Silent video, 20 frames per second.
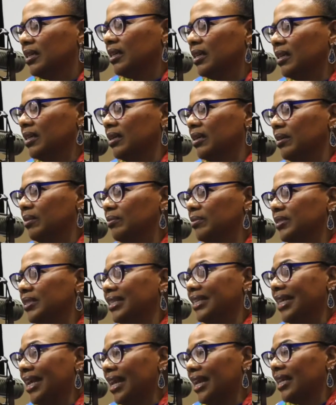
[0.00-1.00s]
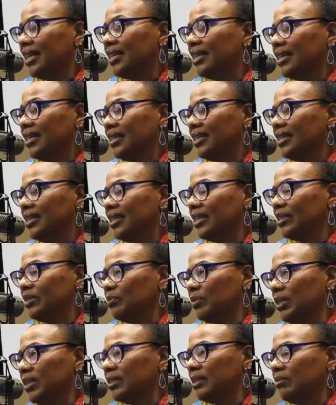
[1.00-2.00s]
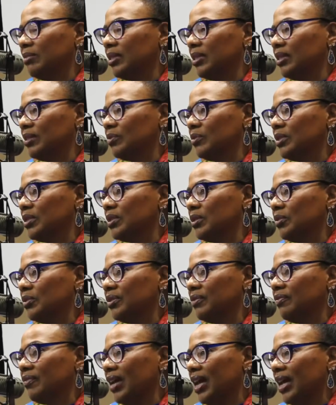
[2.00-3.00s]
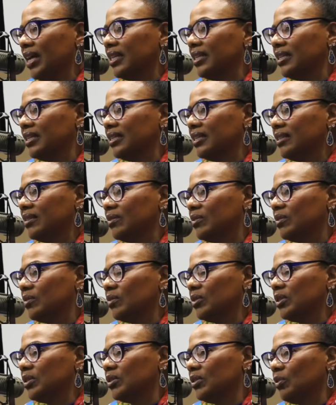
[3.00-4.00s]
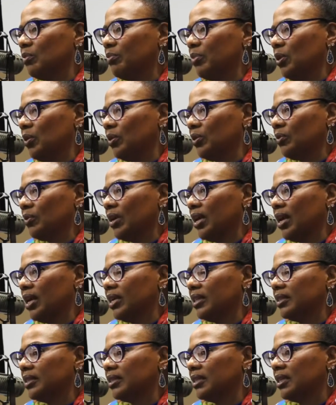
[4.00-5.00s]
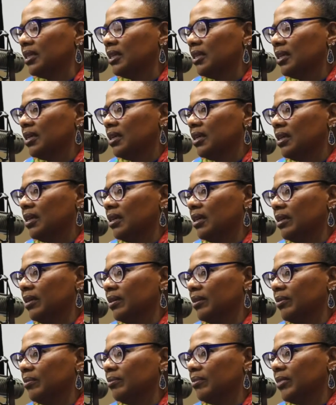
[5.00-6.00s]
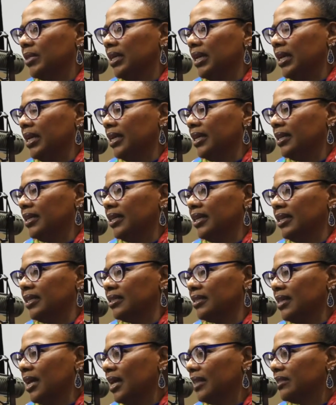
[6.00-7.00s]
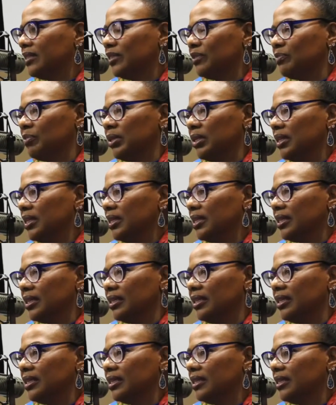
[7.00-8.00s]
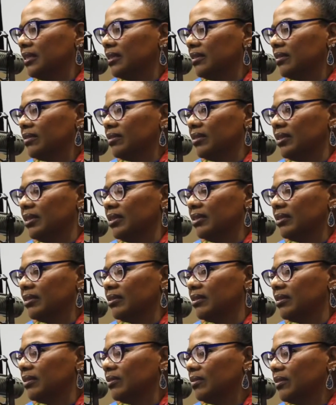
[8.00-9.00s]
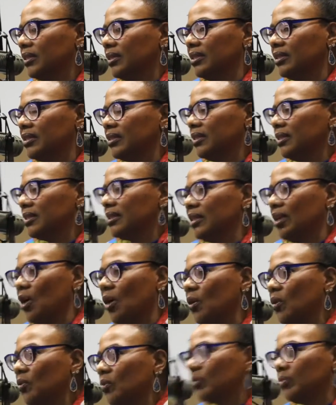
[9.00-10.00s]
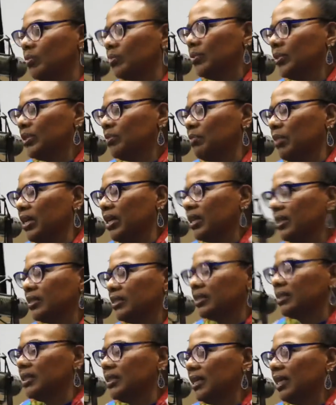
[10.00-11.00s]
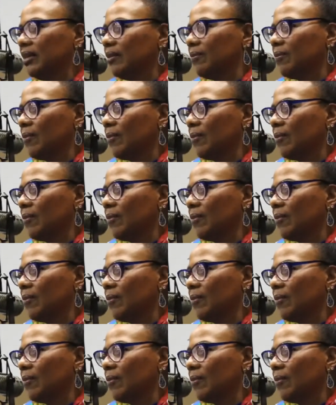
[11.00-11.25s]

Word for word: um, today, especially because we're so divided, we're so polarized, um, and it's not just politically; it's it's it's, it's in all yeah, respects. Across yeah,